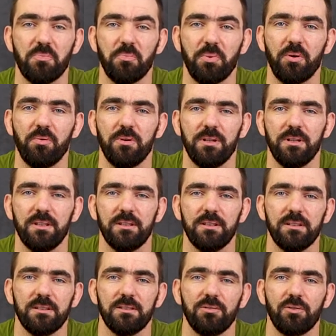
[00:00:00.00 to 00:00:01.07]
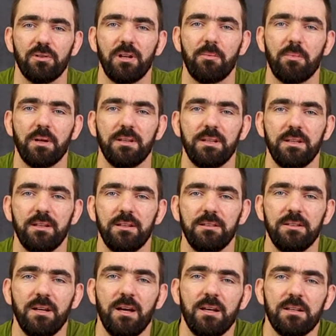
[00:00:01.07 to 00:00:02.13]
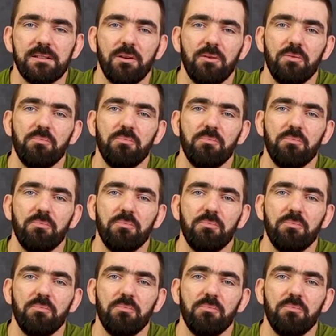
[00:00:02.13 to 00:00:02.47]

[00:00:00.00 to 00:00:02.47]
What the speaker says: of making Amandine Cake,